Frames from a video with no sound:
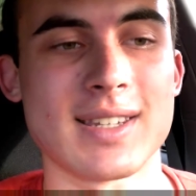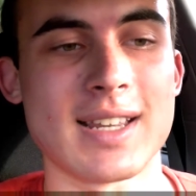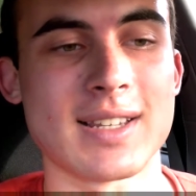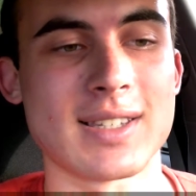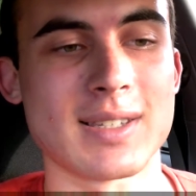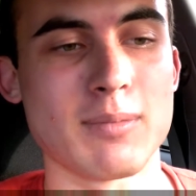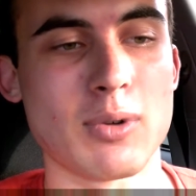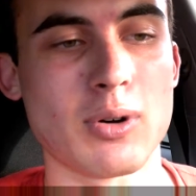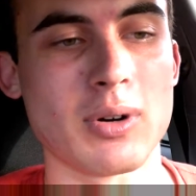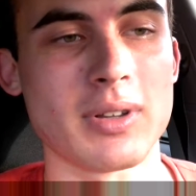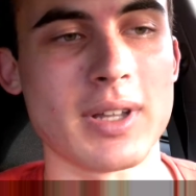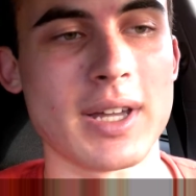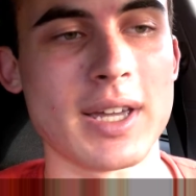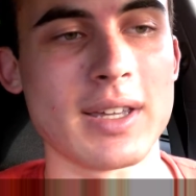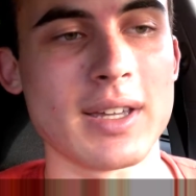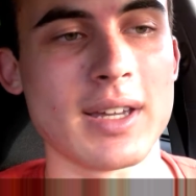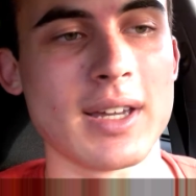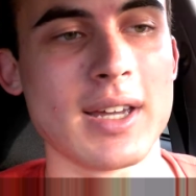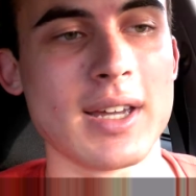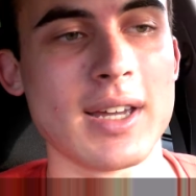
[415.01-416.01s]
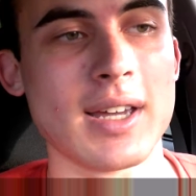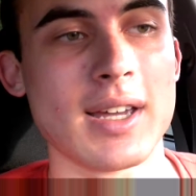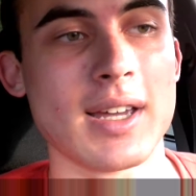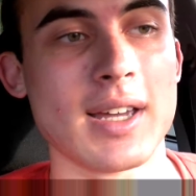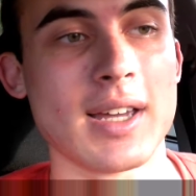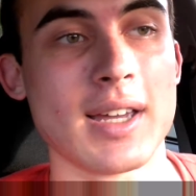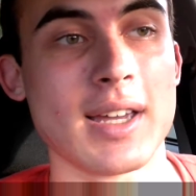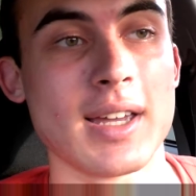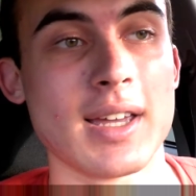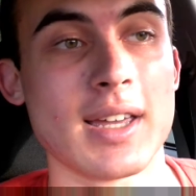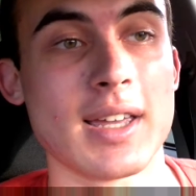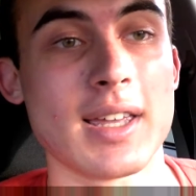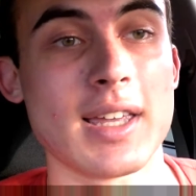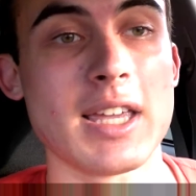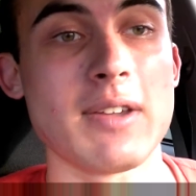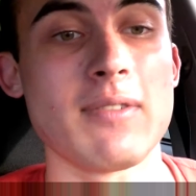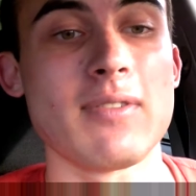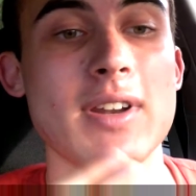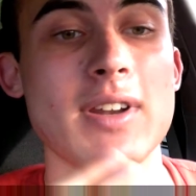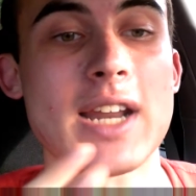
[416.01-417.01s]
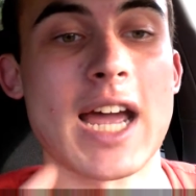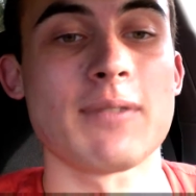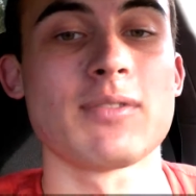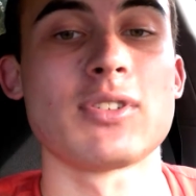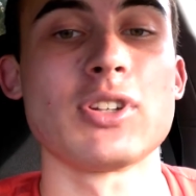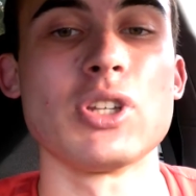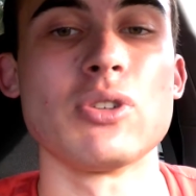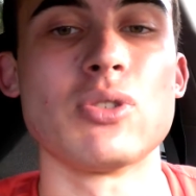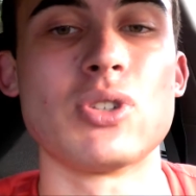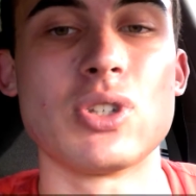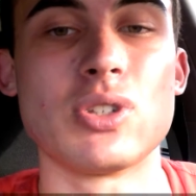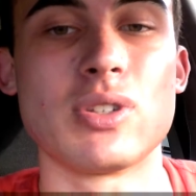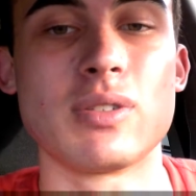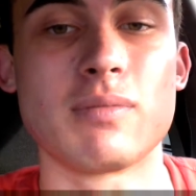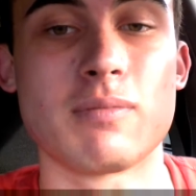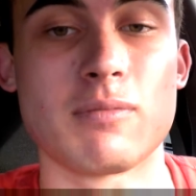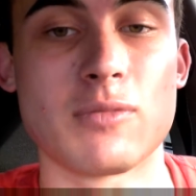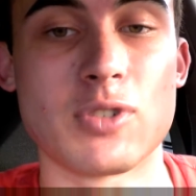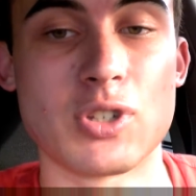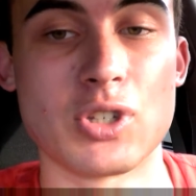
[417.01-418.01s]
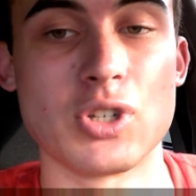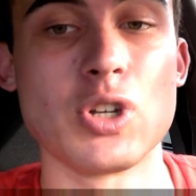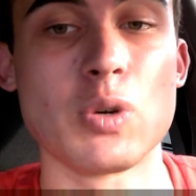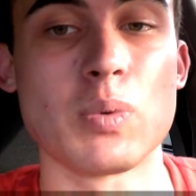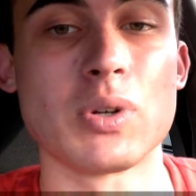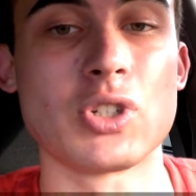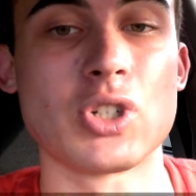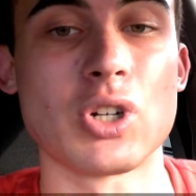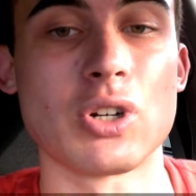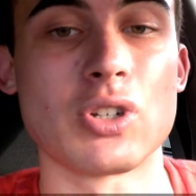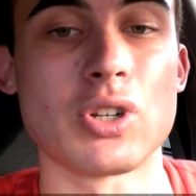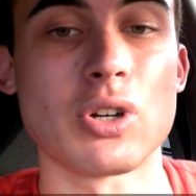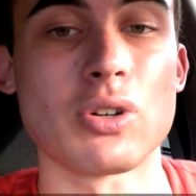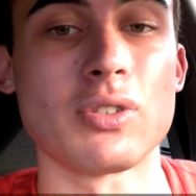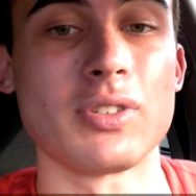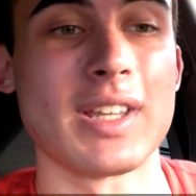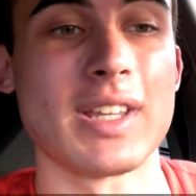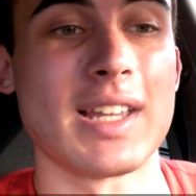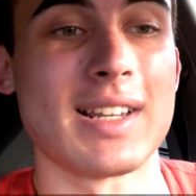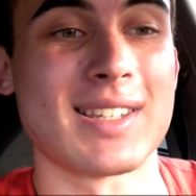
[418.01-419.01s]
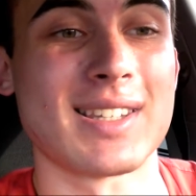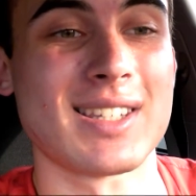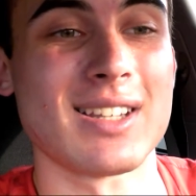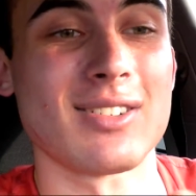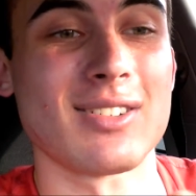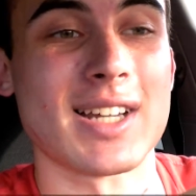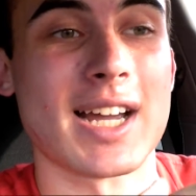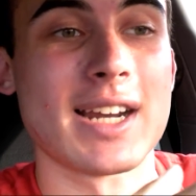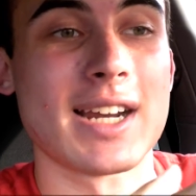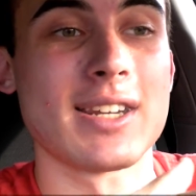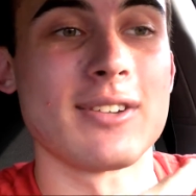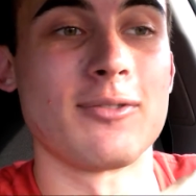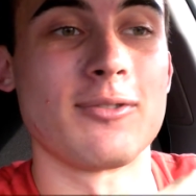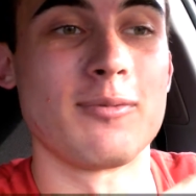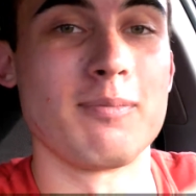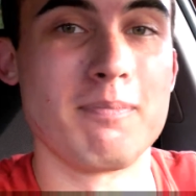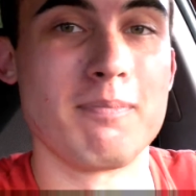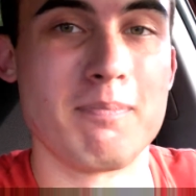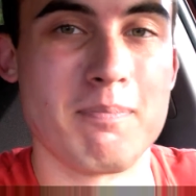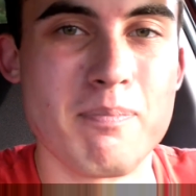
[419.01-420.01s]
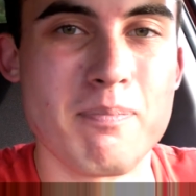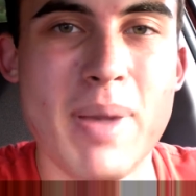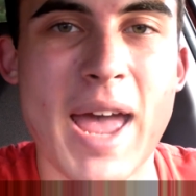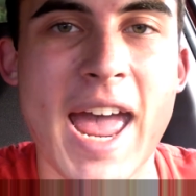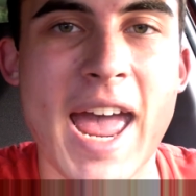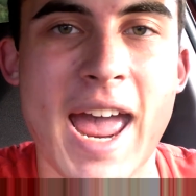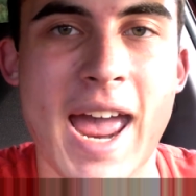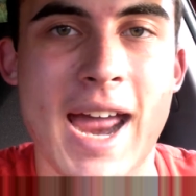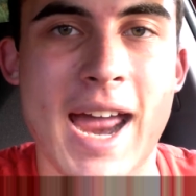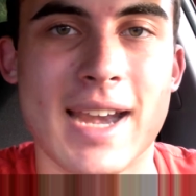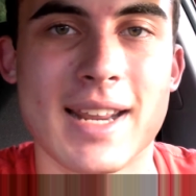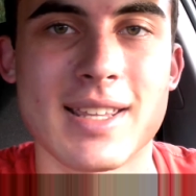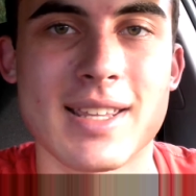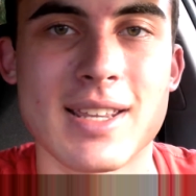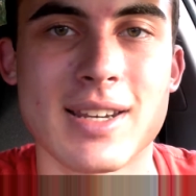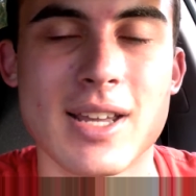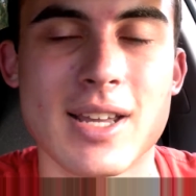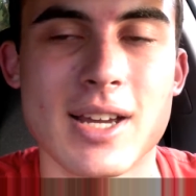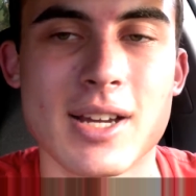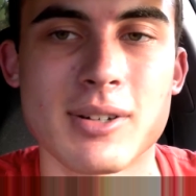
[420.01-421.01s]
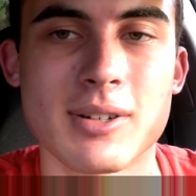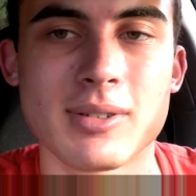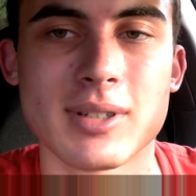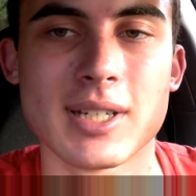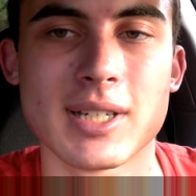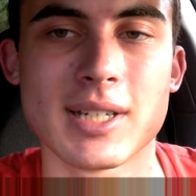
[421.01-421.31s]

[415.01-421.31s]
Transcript: It's more like, even after you do what you're told, it's still kind of bad, you know?